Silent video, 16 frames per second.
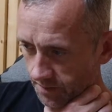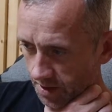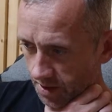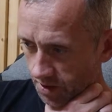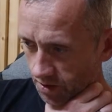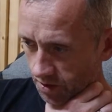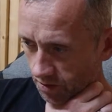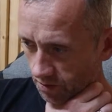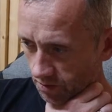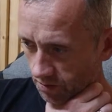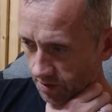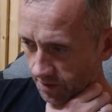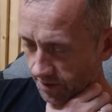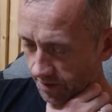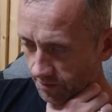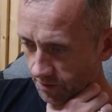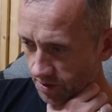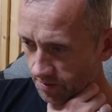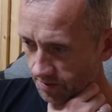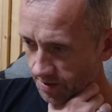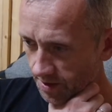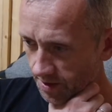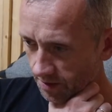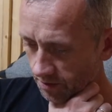So if I'm using
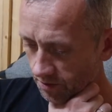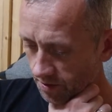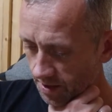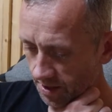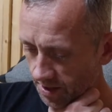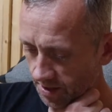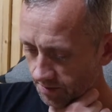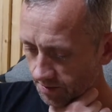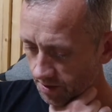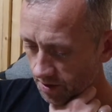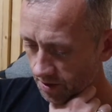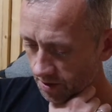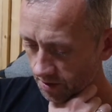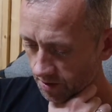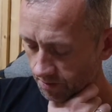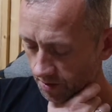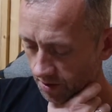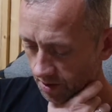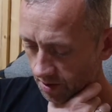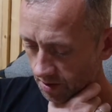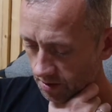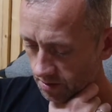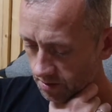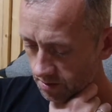Monero coin, it has to be the earth power,
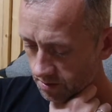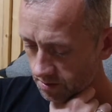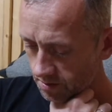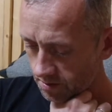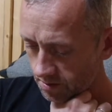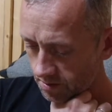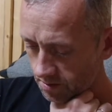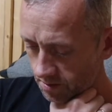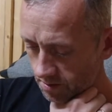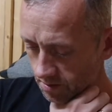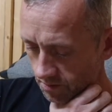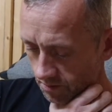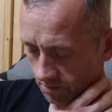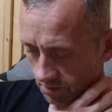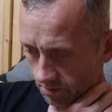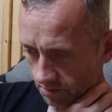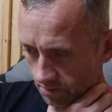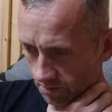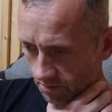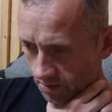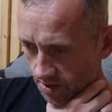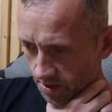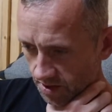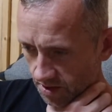
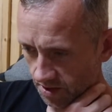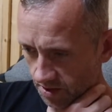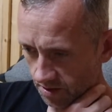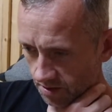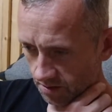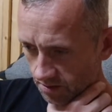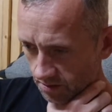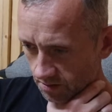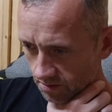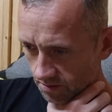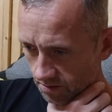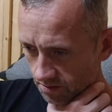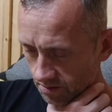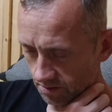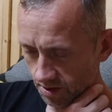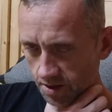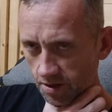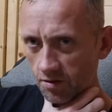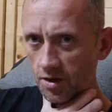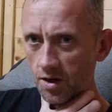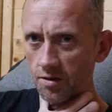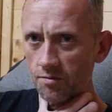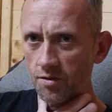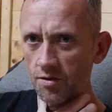which is a
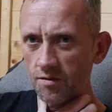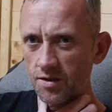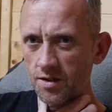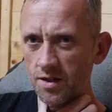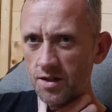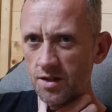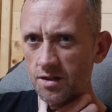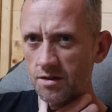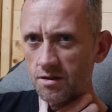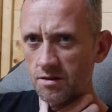ground move, isn't it?